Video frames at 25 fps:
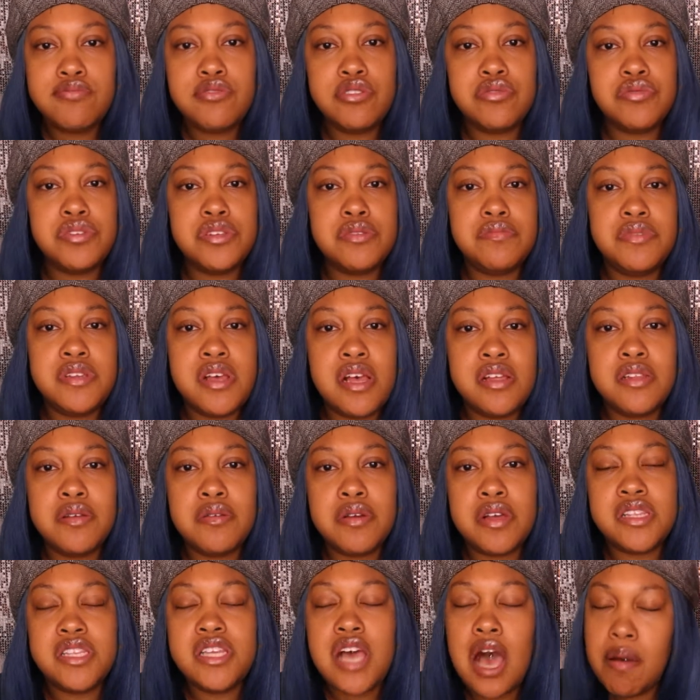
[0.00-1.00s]
So sometimes the
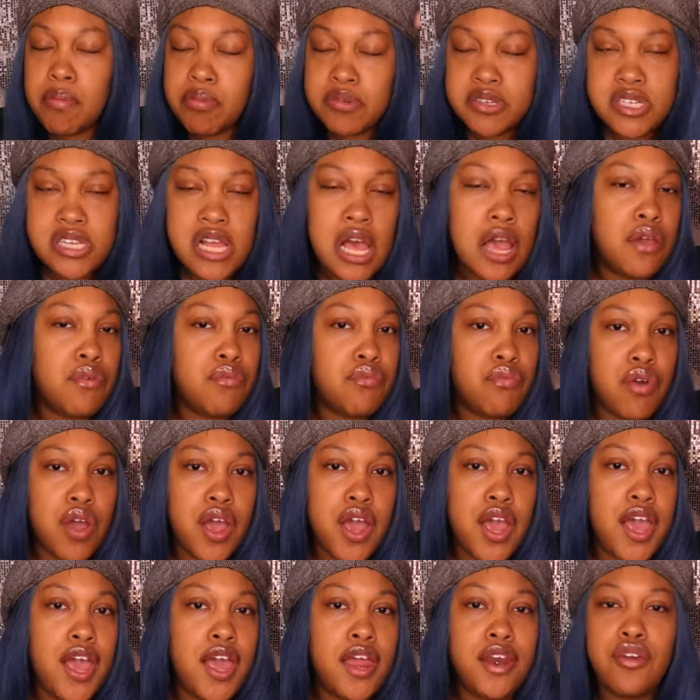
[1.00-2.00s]
top is like
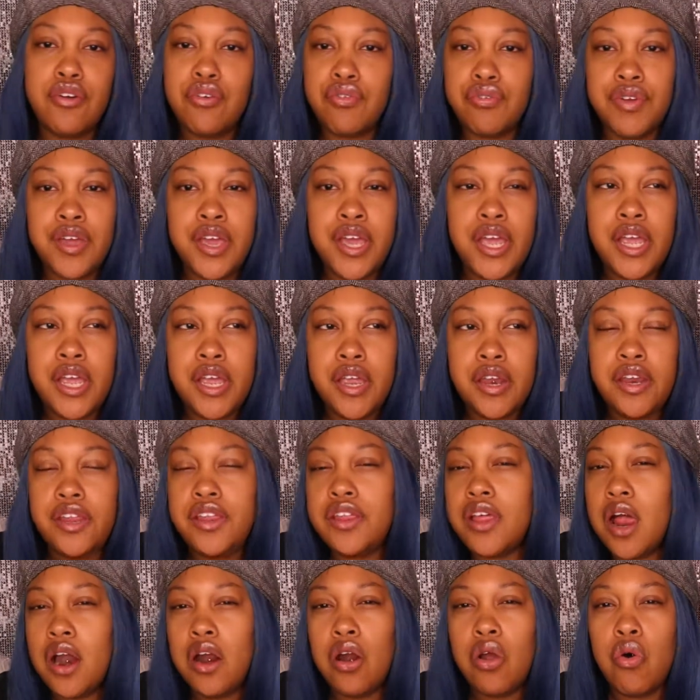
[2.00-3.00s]
red, green,
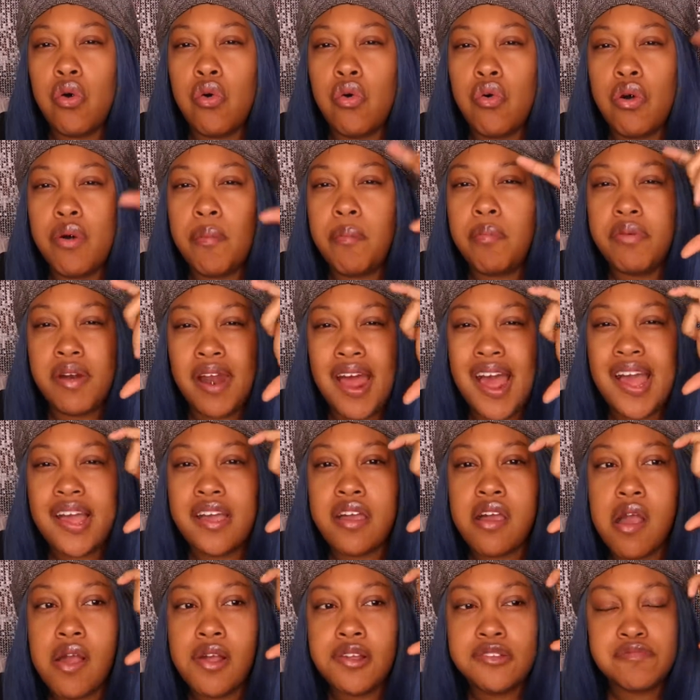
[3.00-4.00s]
yellow, or black.